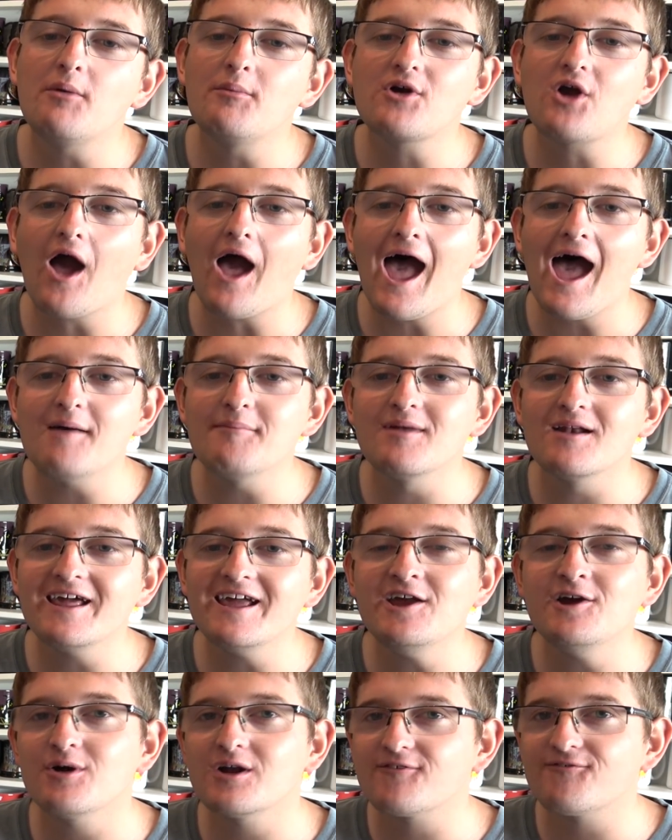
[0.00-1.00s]
on, we've got
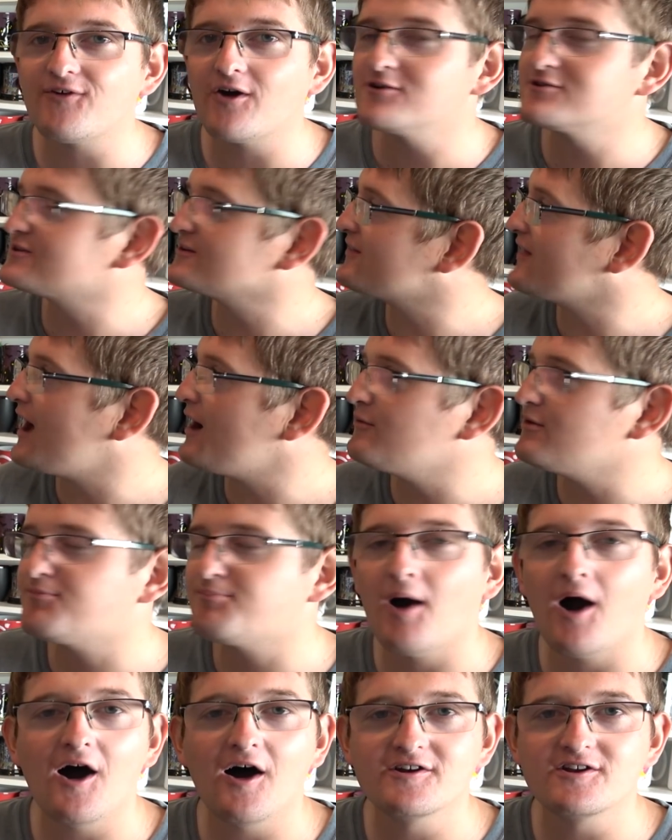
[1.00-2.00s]
Emily, who had a photo there with
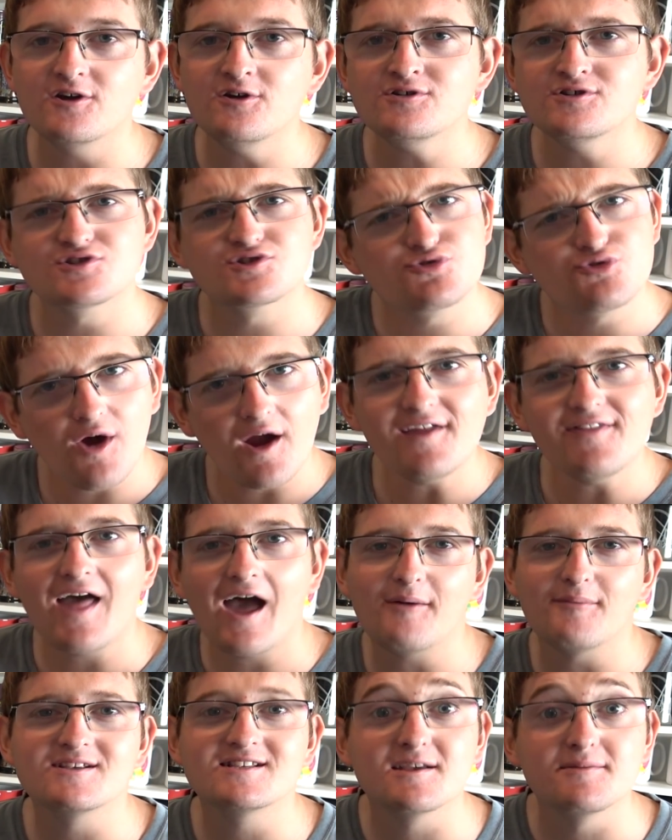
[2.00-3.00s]
Pardus, great
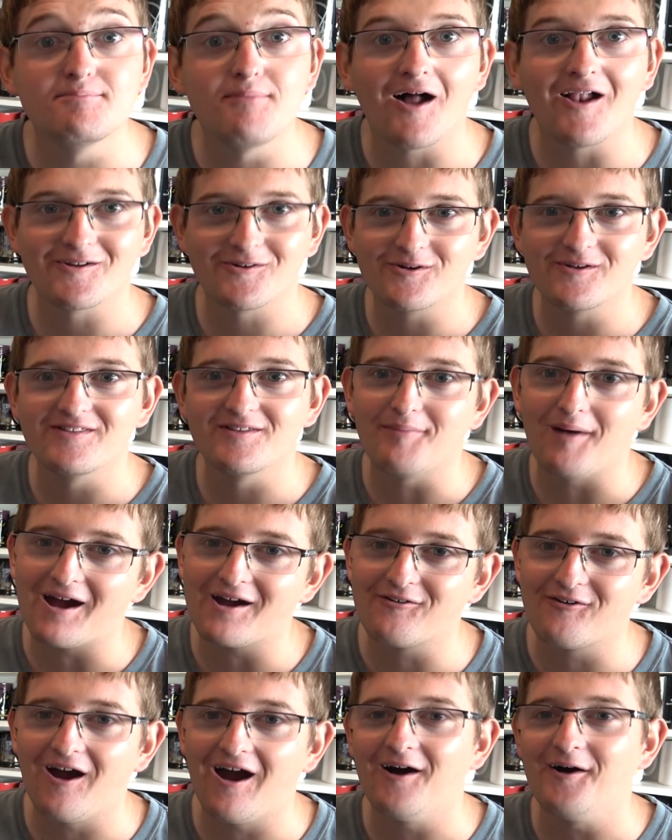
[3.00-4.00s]
there with Symbolica in the
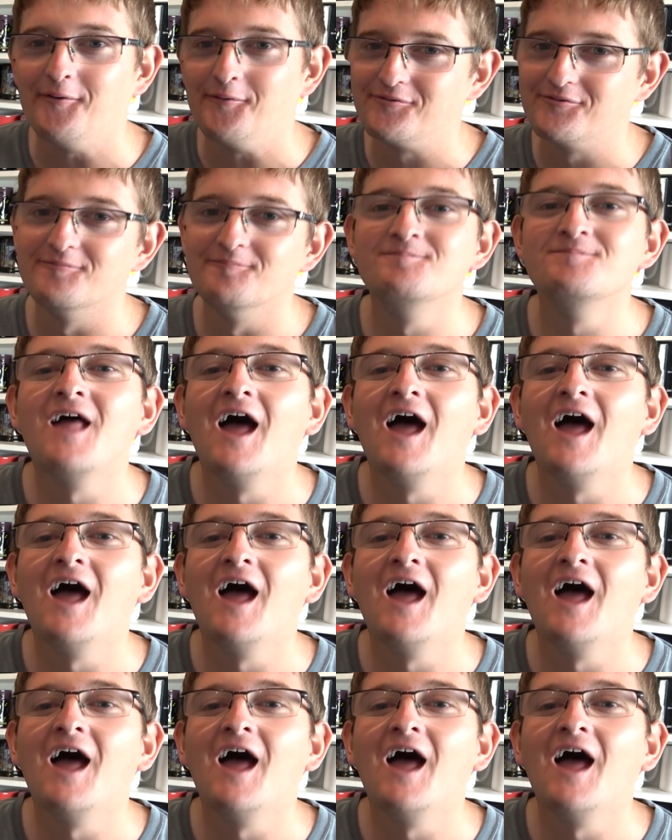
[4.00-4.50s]
background.